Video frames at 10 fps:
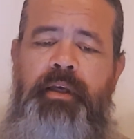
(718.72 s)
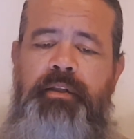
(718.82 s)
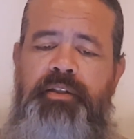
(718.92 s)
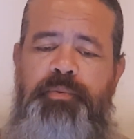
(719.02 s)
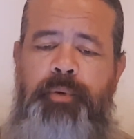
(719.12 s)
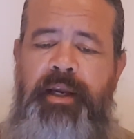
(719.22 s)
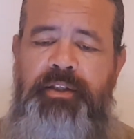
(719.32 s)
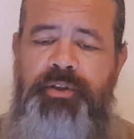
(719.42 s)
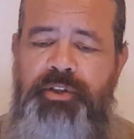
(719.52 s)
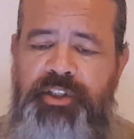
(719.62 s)
The
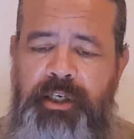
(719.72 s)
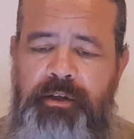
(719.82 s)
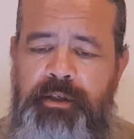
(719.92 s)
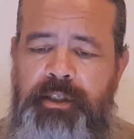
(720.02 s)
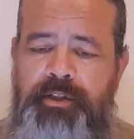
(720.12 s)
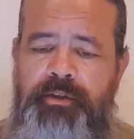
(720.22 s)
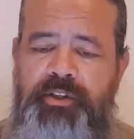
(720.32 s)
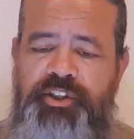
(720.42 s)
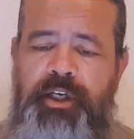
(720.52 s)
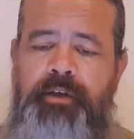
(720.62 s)
sprains are
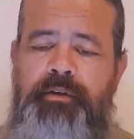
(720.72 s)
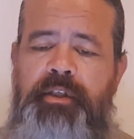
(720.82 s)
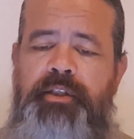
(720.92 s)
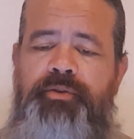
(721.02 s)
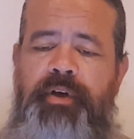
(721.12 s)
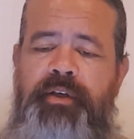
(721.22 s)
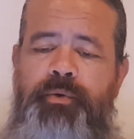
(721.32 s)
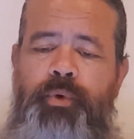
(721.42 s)
generally treated